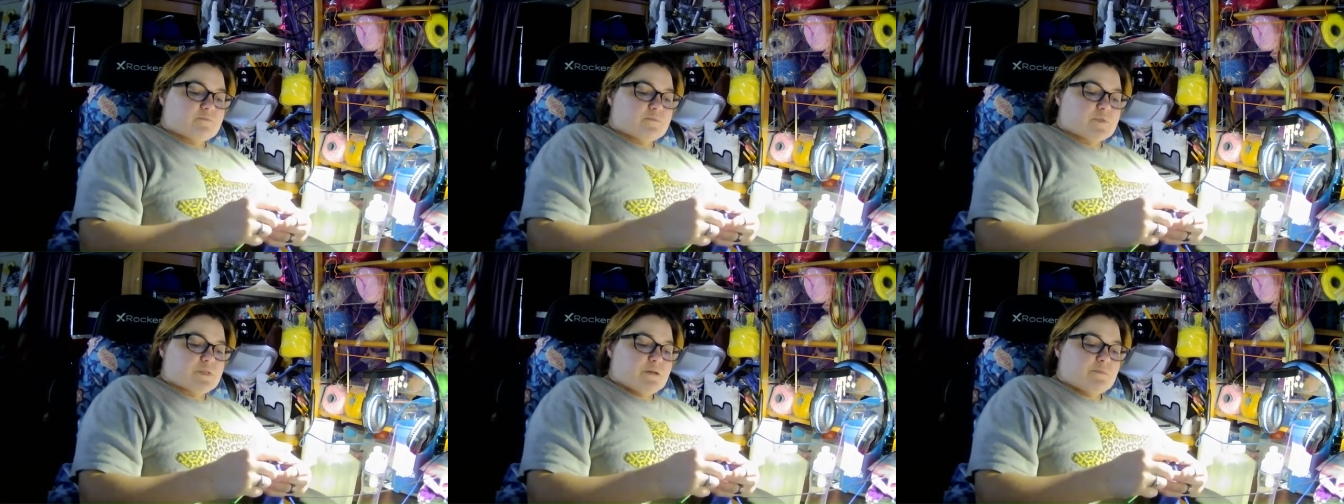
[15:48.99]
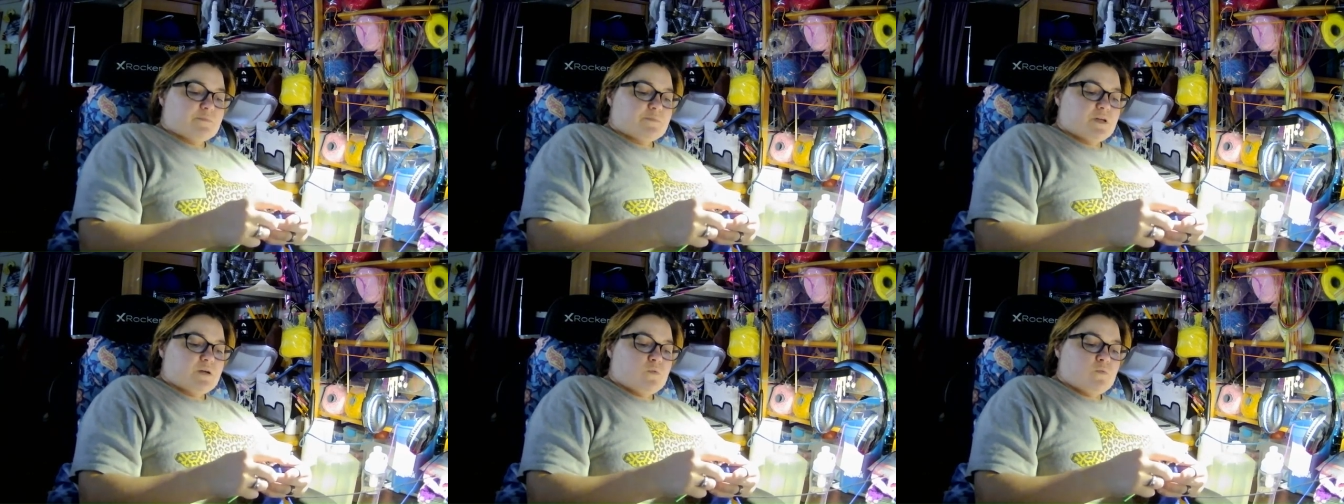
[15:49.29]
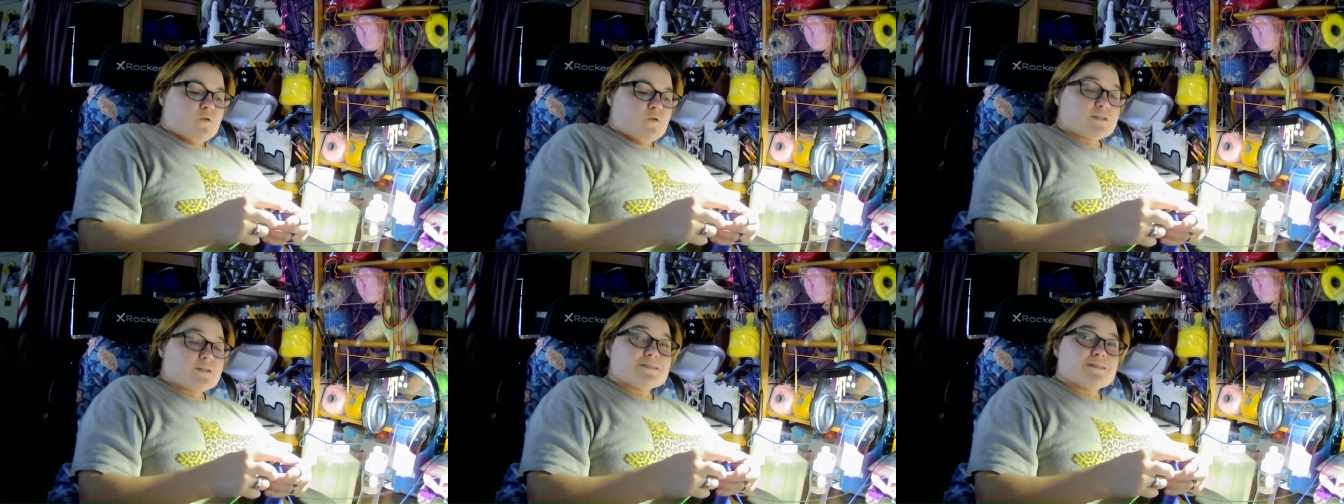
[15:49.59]

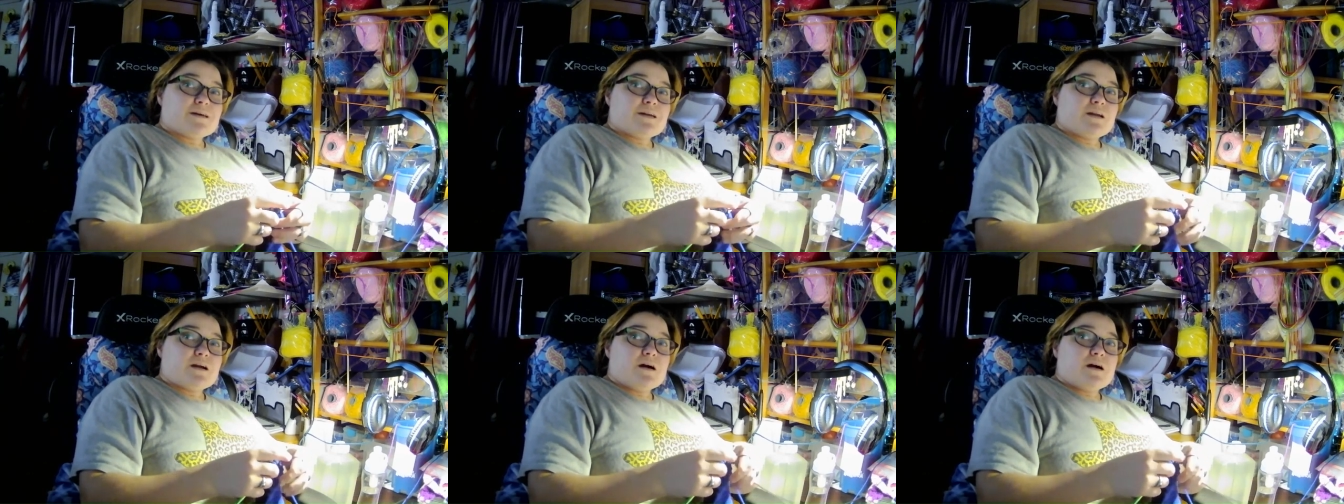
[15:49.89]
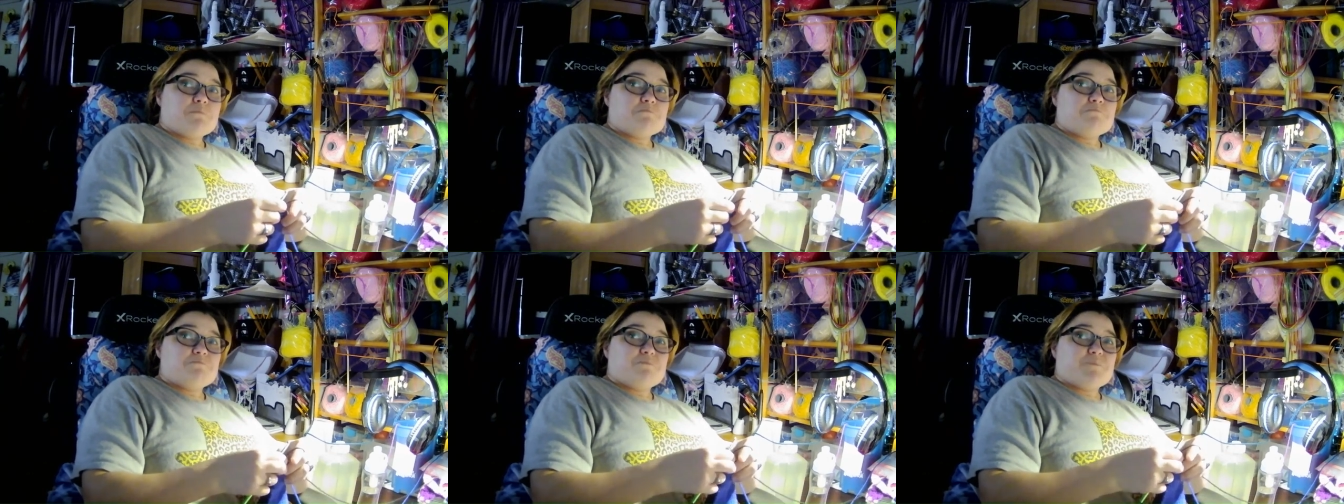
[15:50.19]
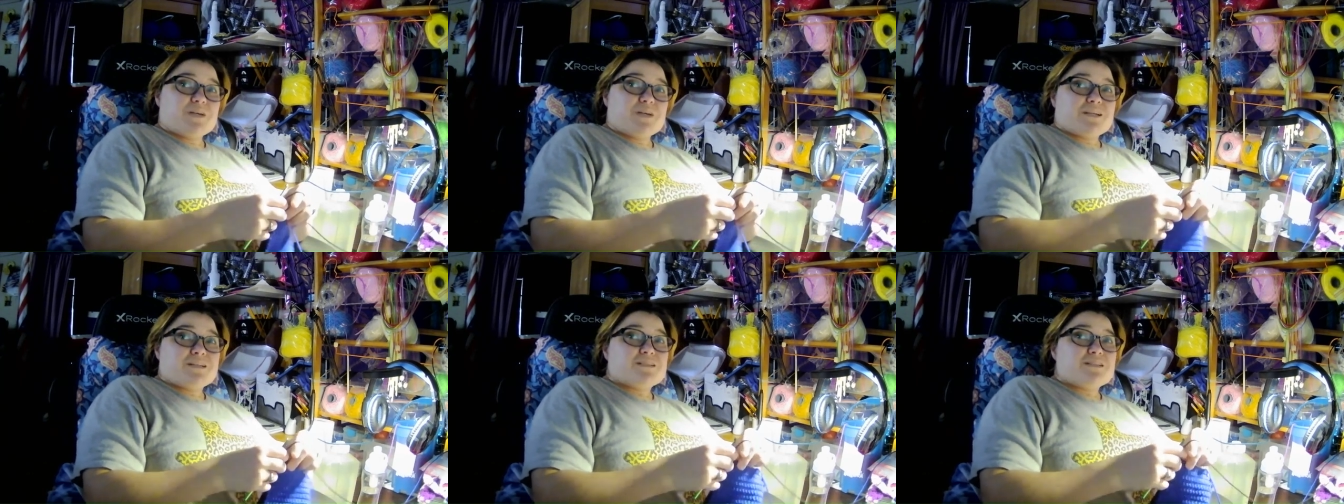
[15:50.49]
something where it's like a
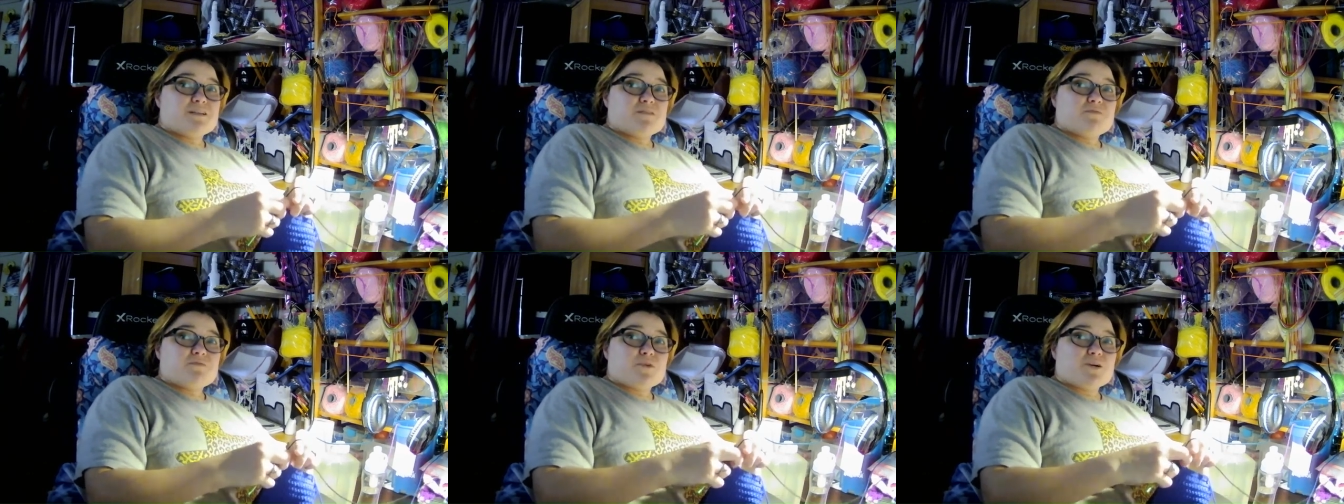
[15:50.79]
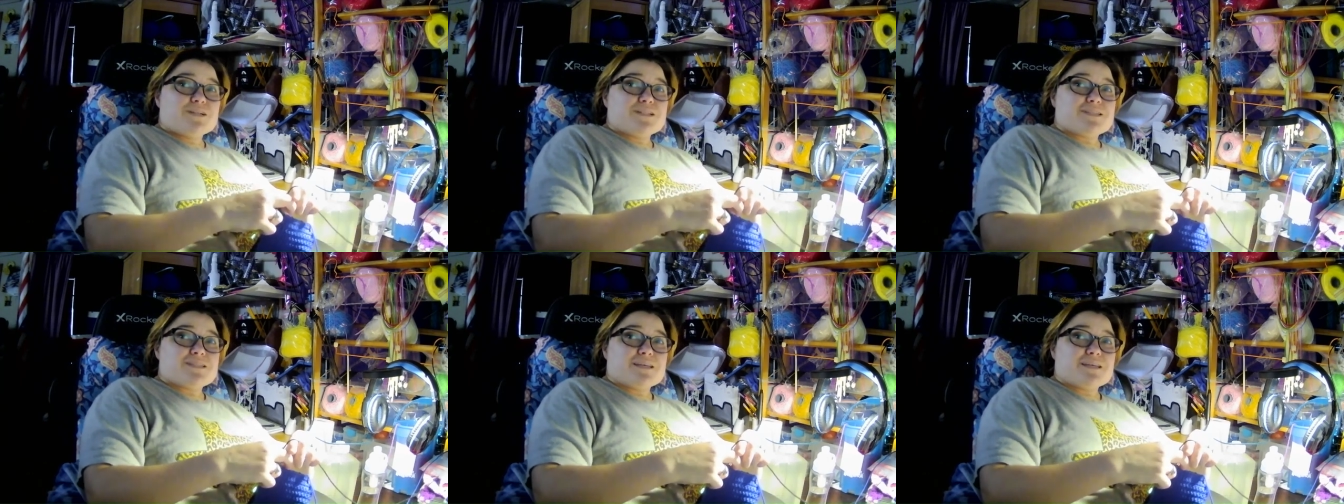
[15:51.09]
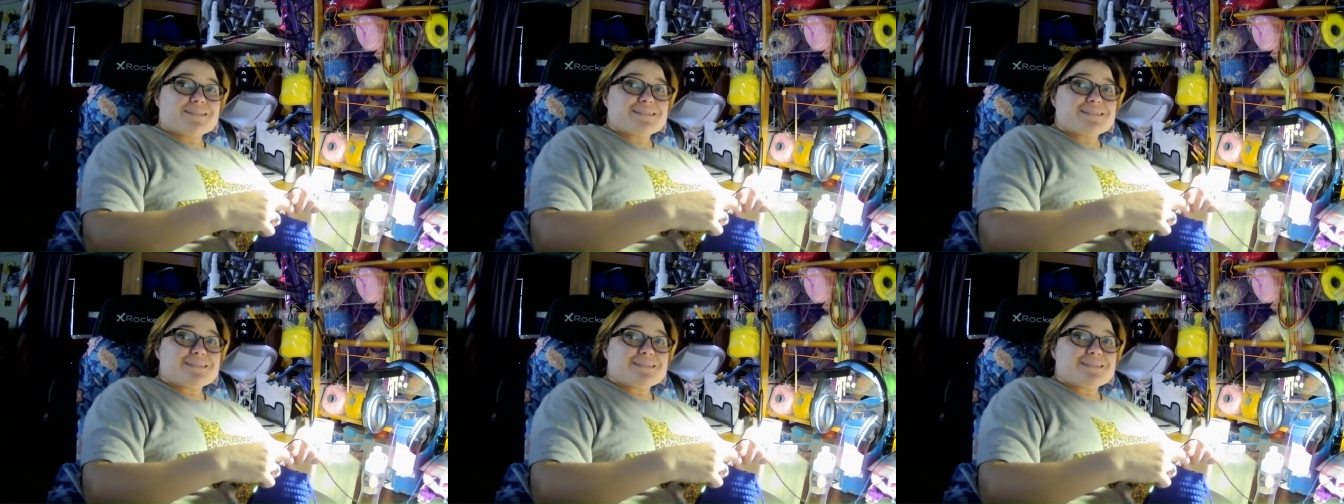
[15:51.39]
big difference,